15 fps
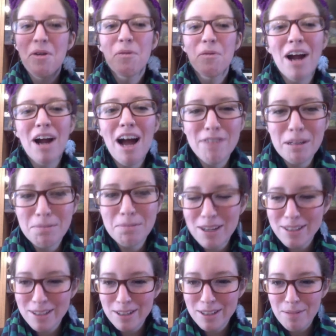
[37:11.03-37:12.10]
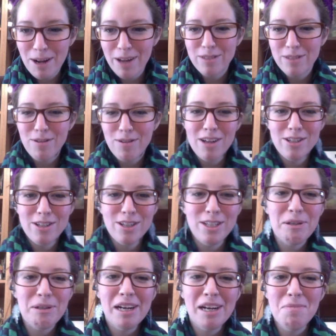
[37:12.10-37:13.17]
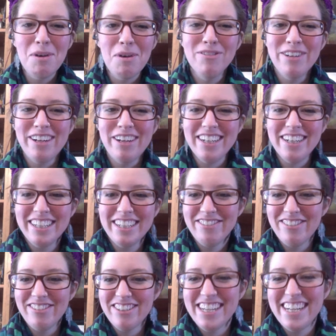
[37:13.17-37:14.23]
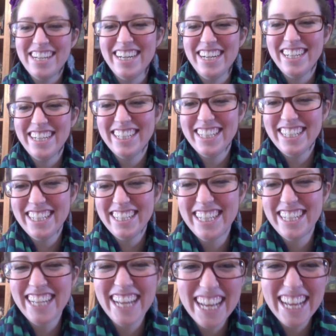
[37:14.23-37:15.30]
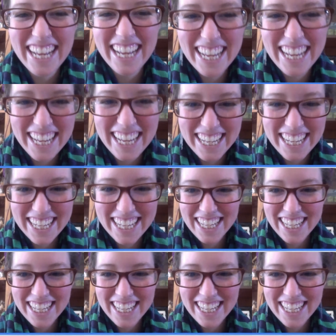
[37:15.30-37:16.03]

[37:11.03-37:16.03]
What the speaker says: We're having Brussels sprouts, Roger. You can come over. I love. Do you guys roast them?